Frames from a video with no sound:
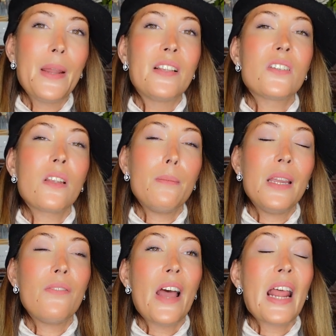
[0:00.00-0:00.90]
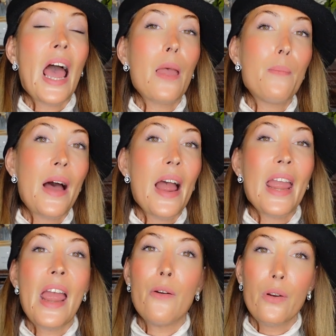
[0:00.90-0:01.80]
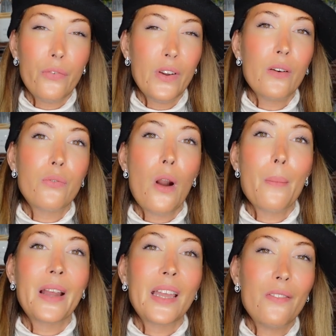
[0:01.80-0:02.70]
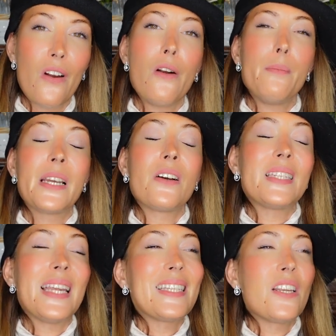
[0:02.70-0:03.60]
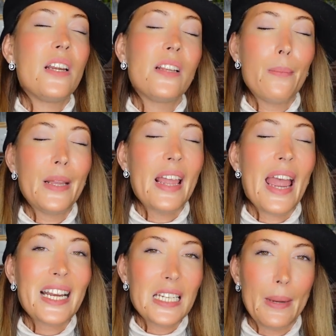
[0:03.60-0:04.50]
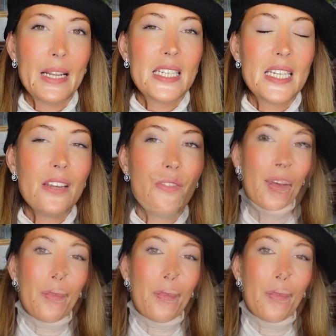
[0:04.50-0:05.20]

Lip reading: It doesn't mean that I buy everything from Revolve because it's a little bit expensive.